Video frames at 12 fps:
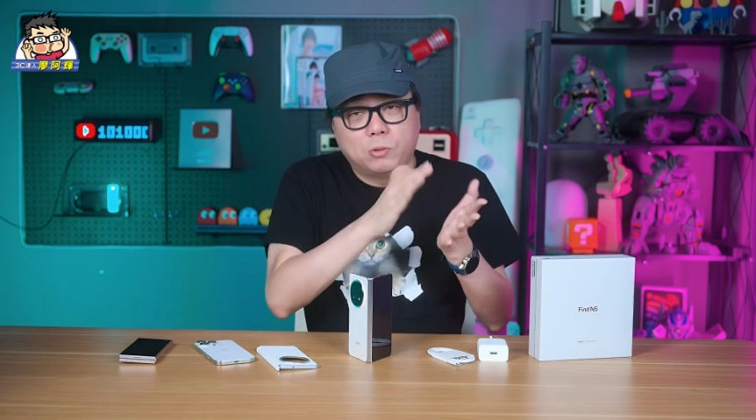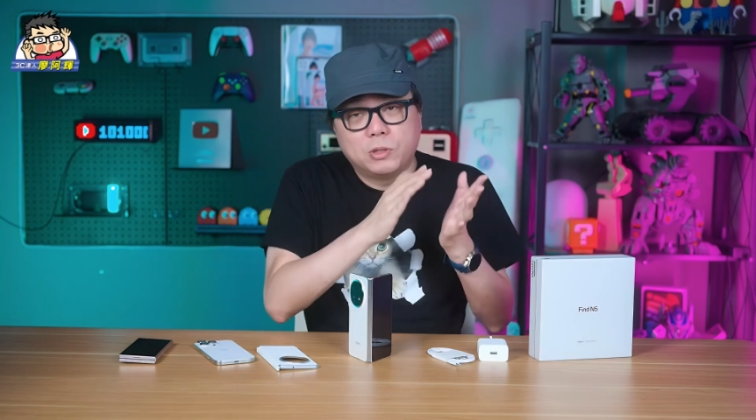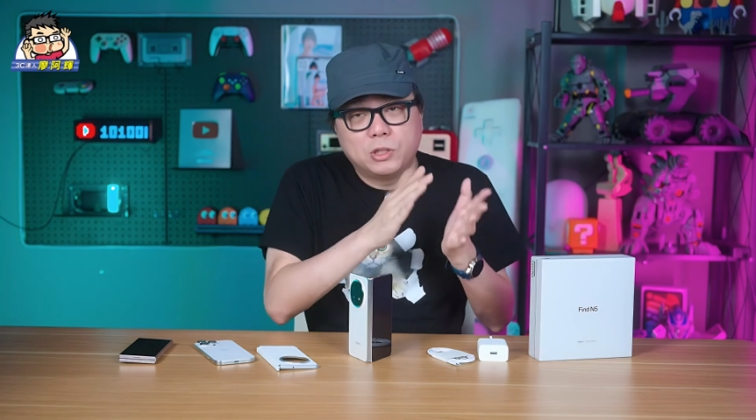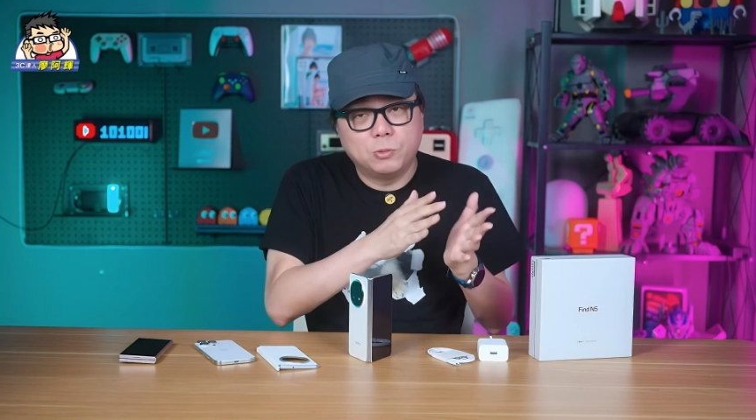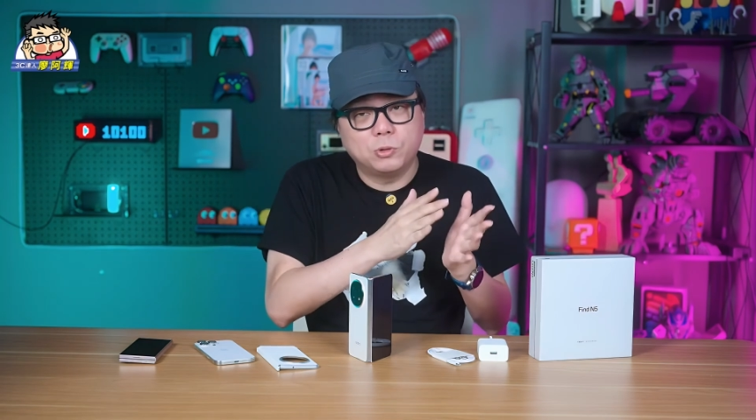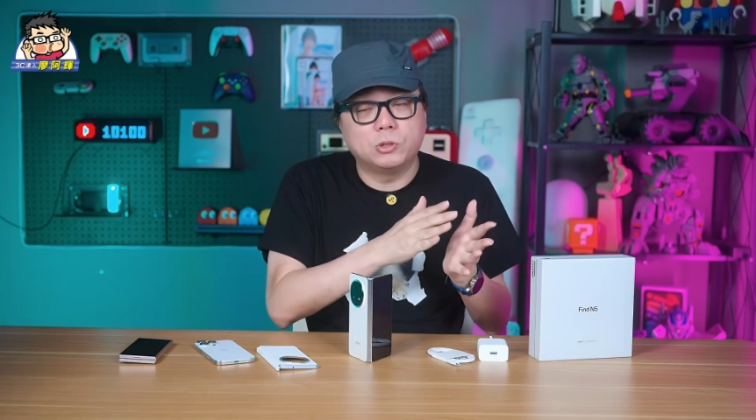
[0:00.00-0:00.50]
it
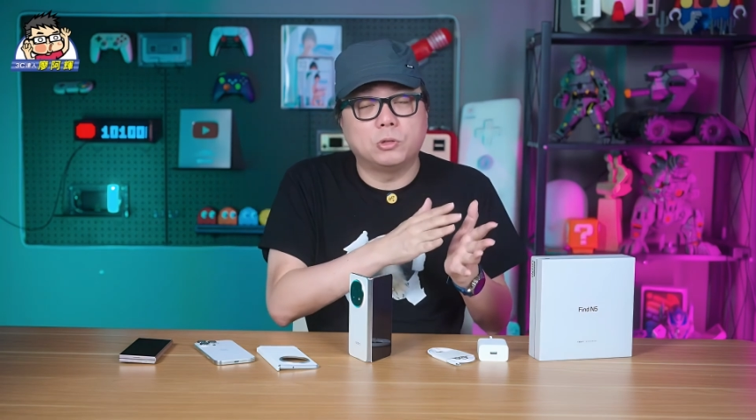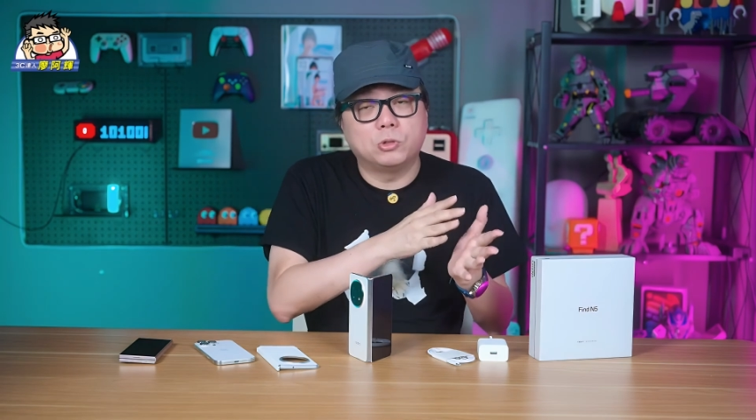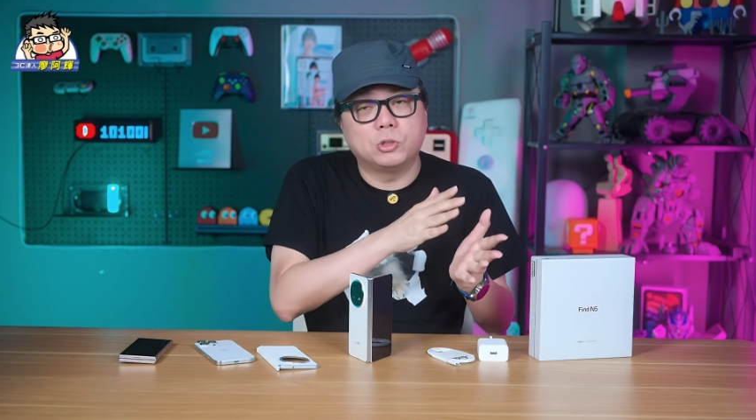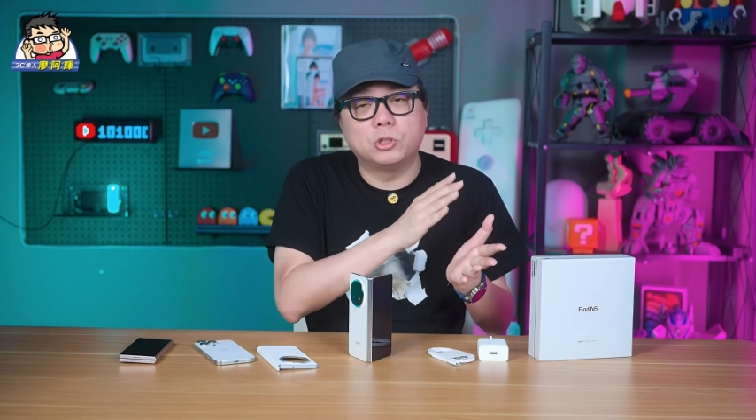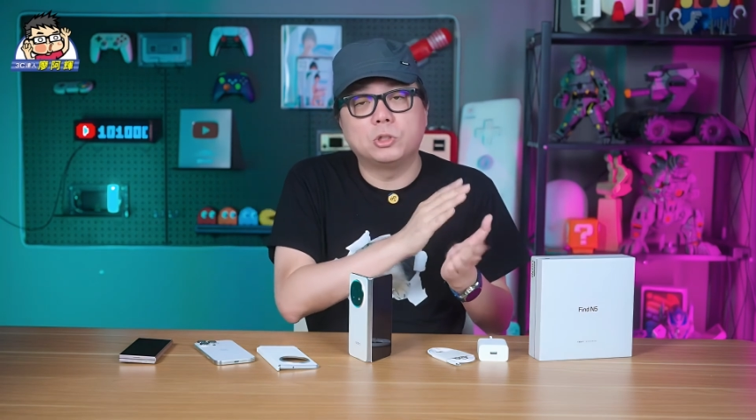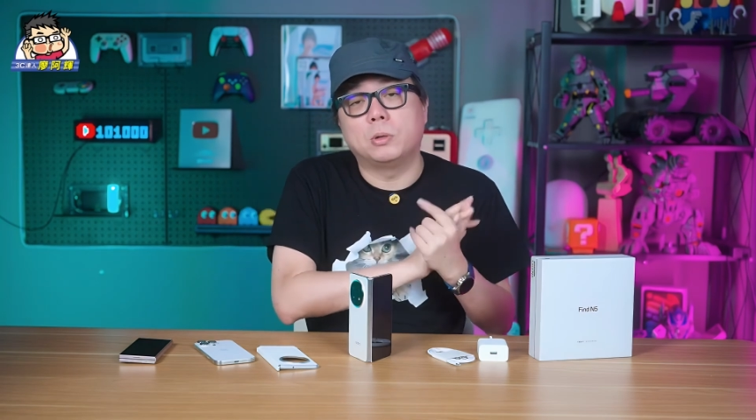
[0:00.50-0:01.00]
resembles a
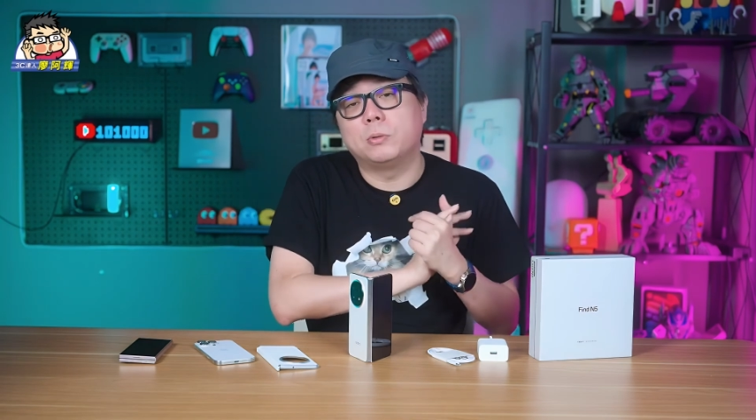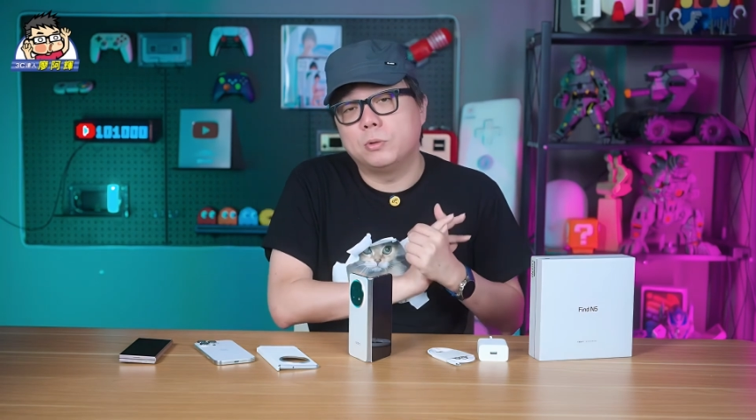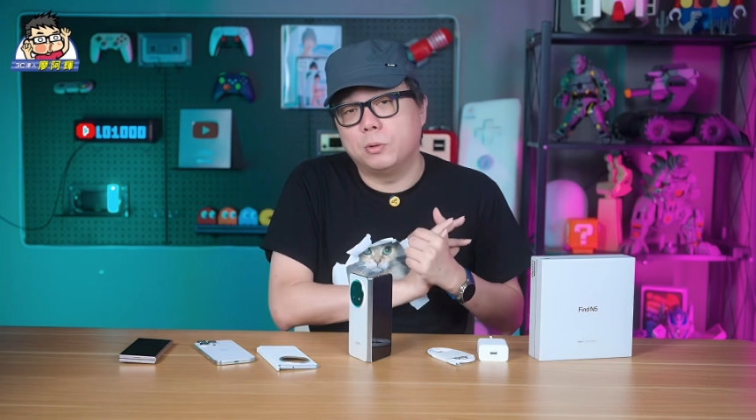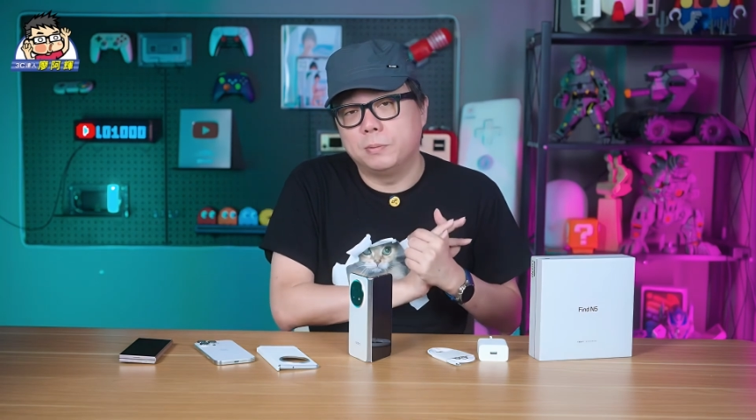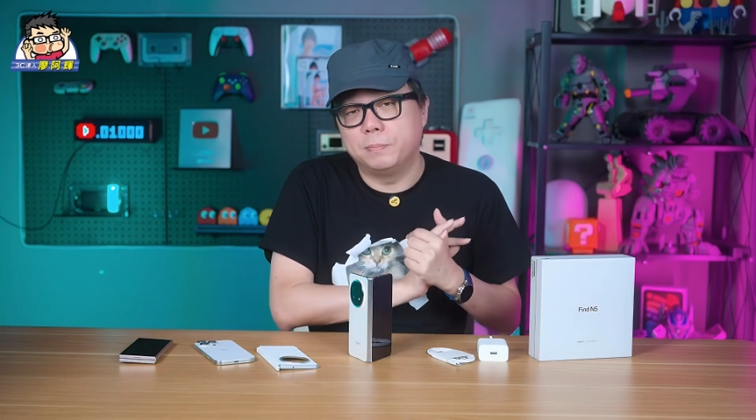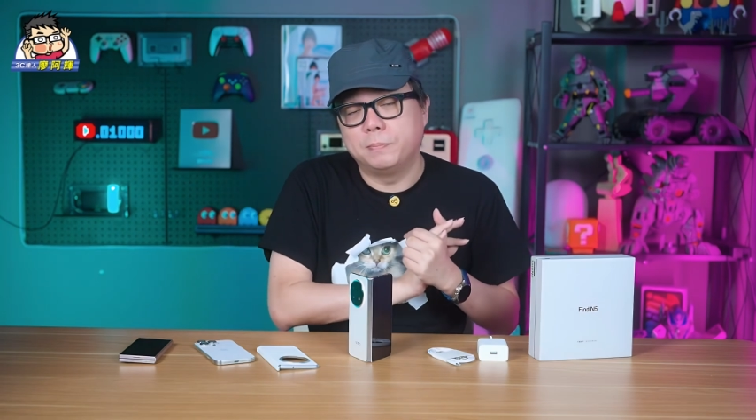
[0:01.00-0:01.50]
traditional
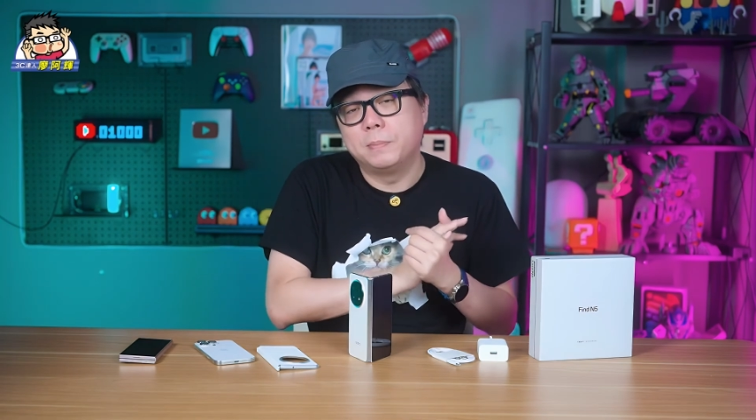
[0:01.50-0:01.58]
phone.